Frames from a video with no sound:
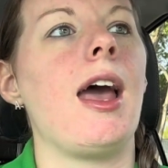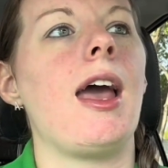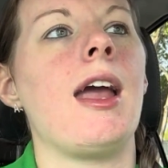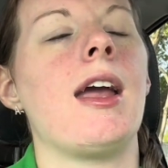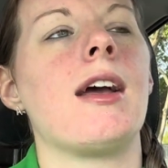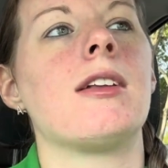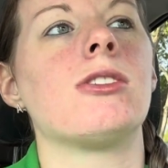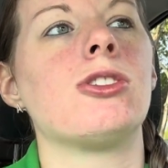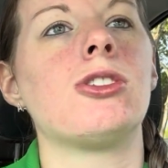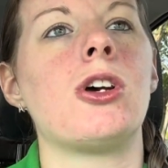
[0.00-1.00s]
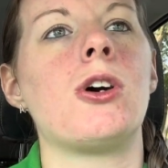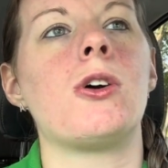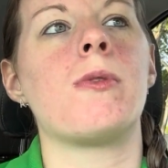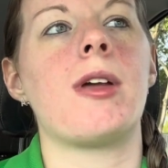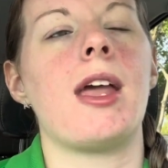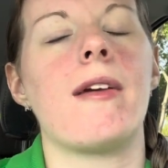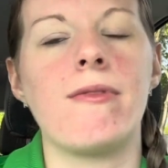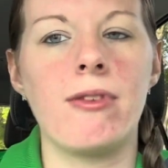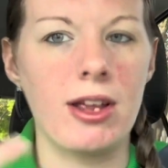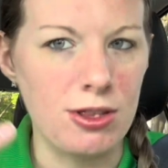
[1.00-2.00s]
And so
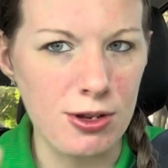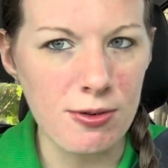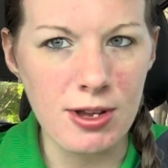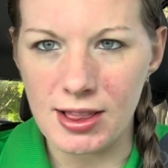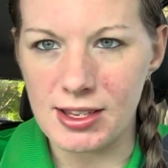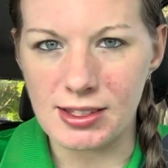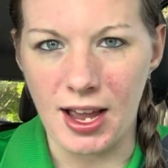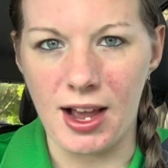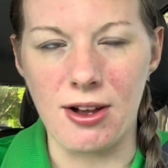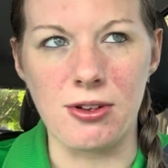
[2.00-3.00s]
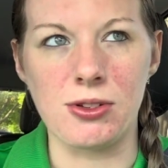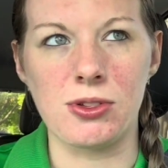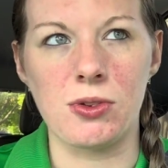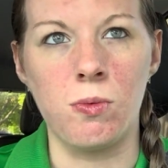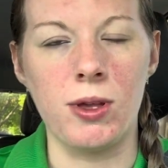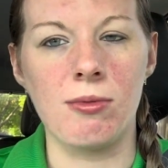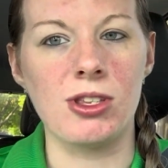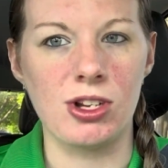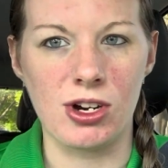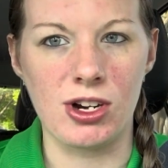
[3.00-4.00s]
if we do get this house, we
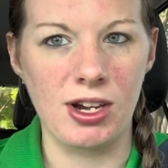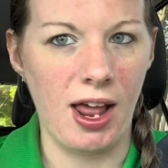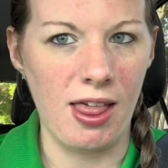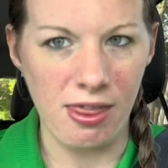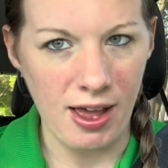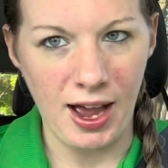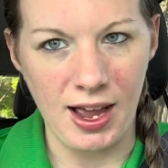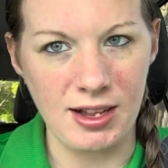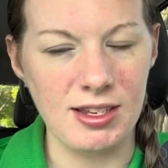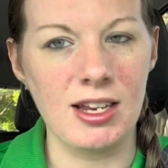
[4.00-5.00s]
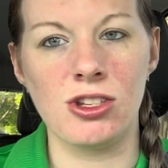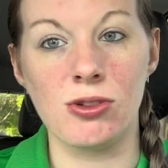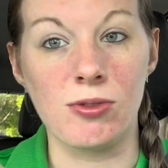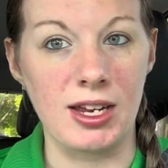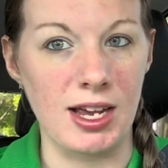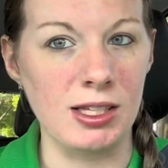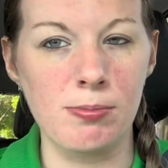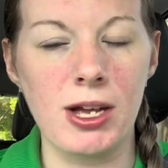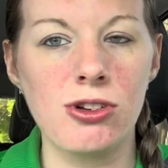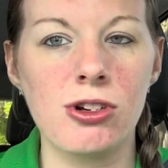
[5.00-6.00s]
would turn that into a guest
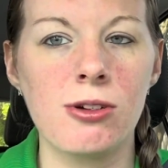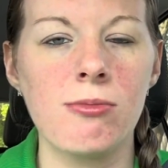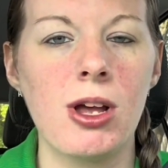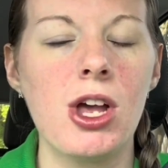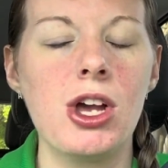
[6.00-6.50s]
bedroom